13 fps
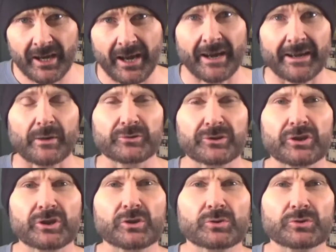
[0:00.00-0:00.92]
And I was
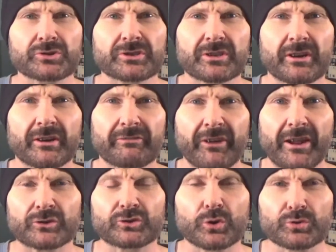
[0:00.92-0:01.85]
accused of
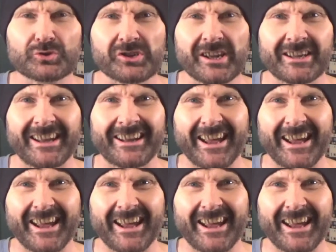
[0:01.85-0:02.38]
indulging in